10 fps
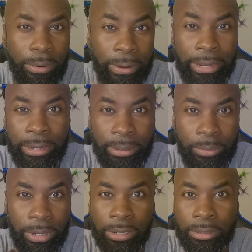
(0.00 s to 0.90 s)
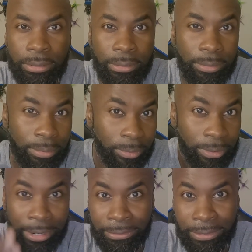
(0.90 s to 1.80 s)
who I am, what I do,
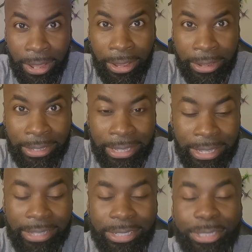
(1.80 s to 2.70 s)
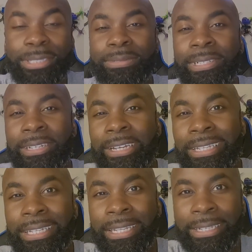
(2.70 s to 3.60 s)
what I fly. This is really
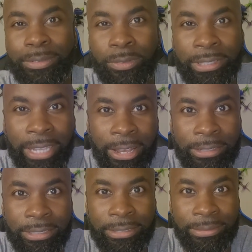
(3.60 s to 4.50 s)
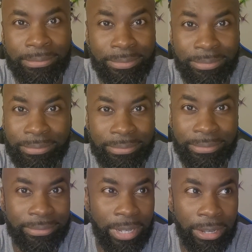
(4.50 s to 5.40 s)
like a late 1000
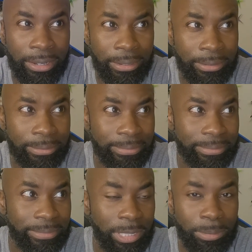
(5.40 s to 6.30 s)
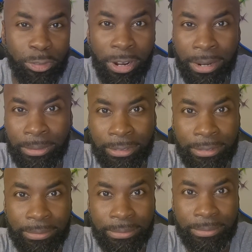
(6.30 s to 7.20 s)

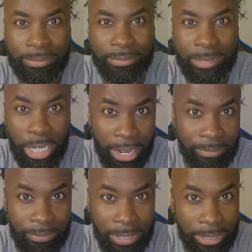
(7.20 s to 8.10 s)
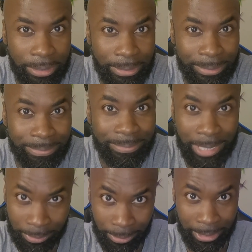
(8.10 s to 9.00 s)
subscriber chat video
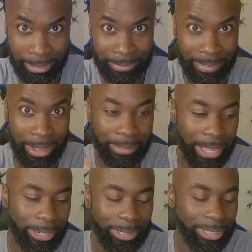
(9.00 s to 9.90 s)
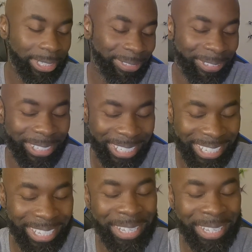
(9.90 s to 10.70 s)
giveaway. I didn't say giveaway,